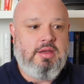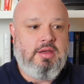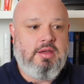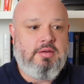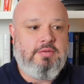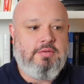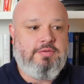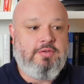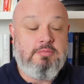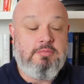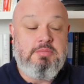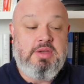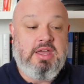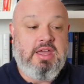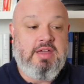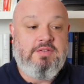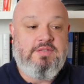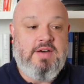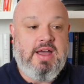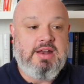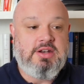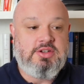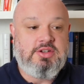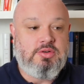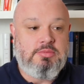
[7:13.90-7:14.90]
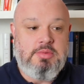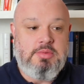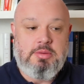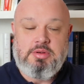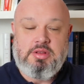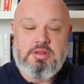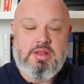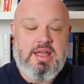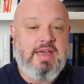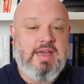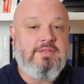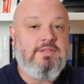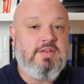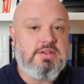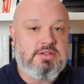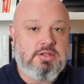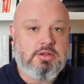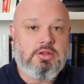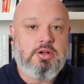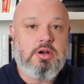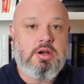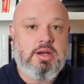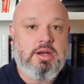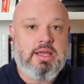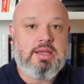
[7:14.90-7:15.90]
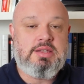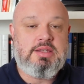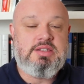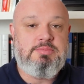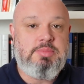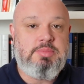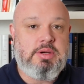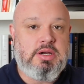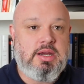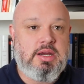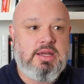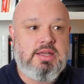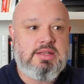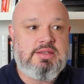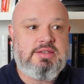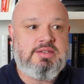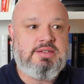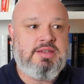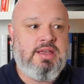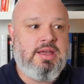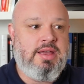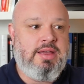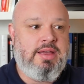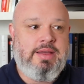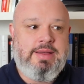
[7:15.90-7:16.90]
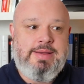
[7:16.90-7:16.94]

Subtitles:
for me, if I just remember life as a learning experience,